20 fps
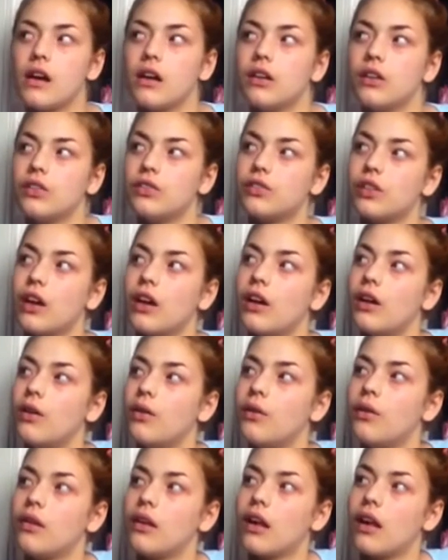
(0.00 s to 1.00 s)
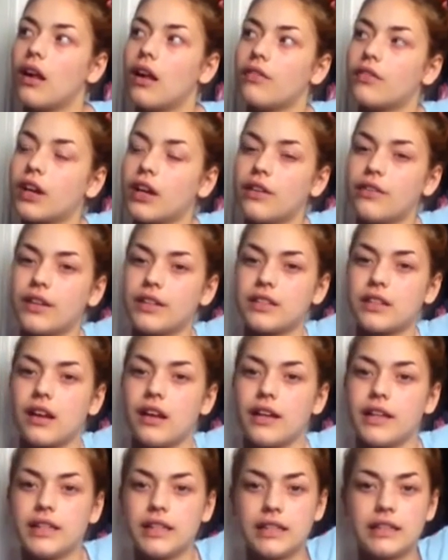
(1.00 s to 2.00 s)
So I've kind of had to
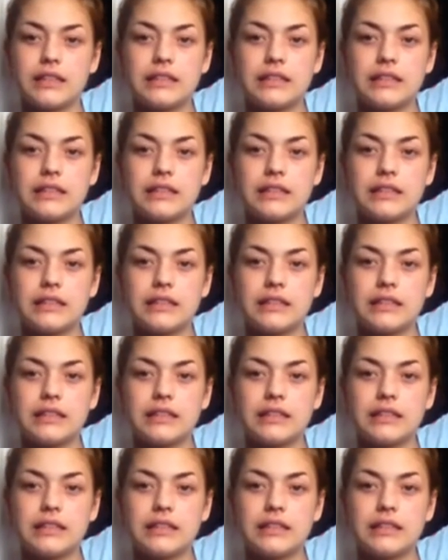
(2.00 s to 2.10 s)
like